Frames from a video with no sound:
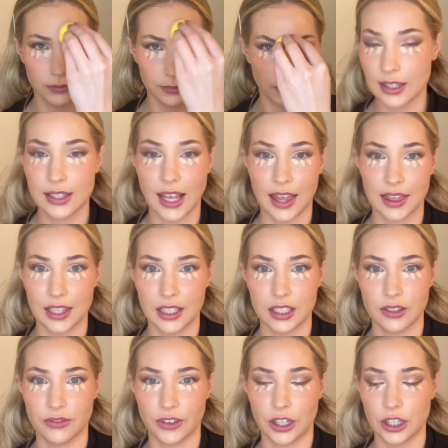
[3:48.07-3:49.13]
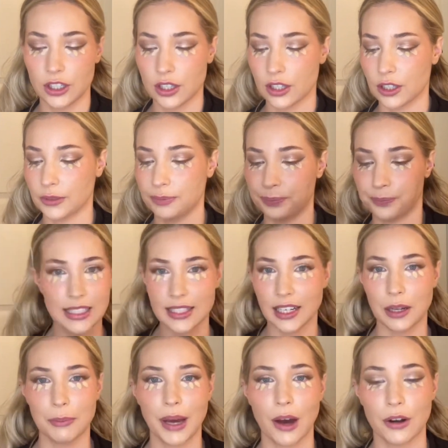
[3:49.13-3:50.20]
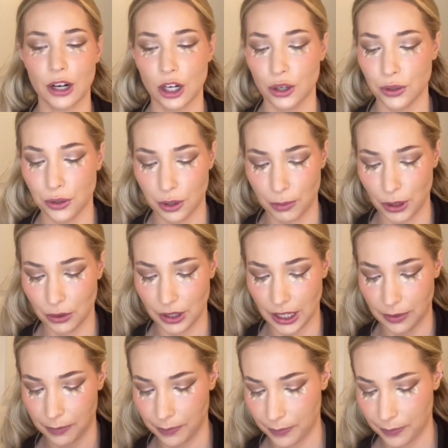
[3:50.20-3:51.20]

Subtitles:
Set these first. Setting powder, Huda Beauty.